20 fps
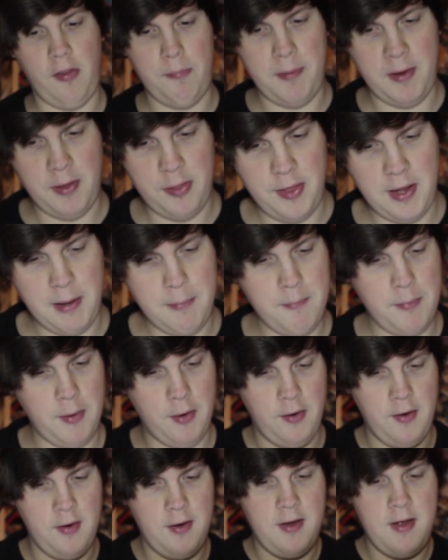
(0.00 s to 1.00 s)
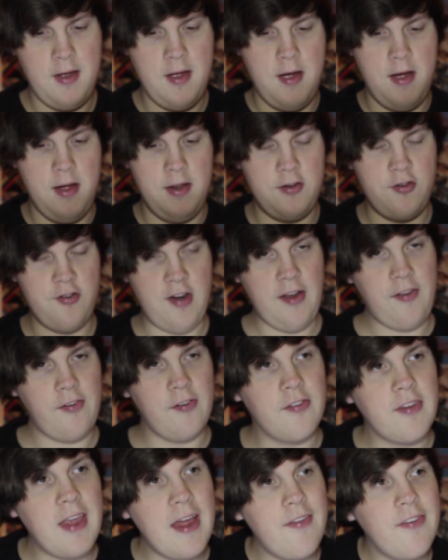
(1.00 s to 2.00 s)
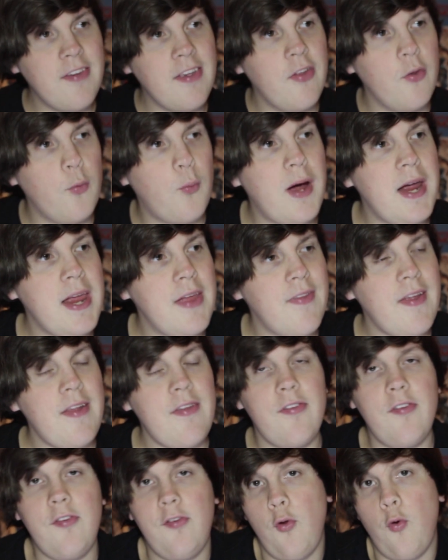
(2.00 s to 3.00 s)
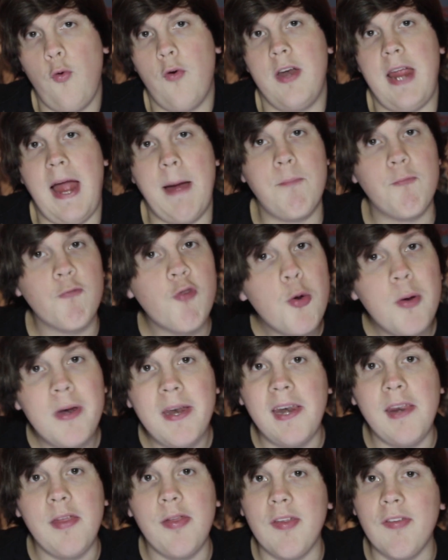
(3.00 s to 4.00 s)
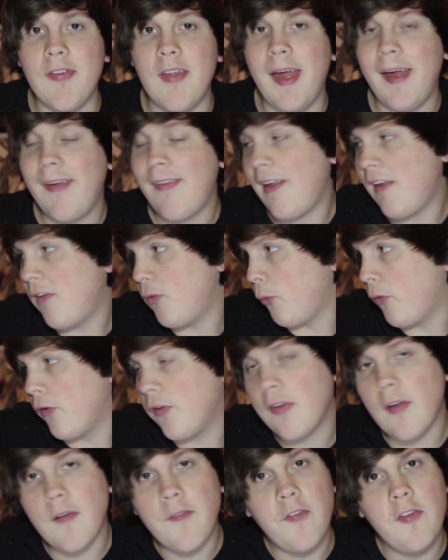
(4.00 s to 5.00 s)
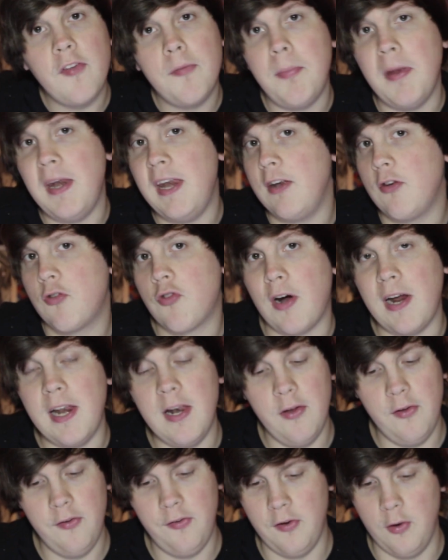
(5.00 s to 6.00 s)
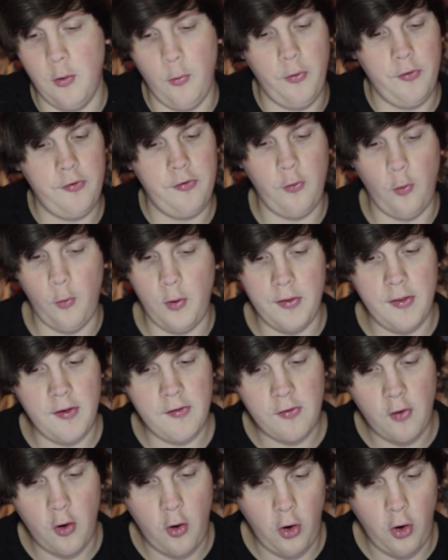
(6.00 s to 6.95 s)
other big thing, but Jess is getting in the way, and that's the story. I haven't ruined anything there. That is all the stuff that's been in trailers and all the story that's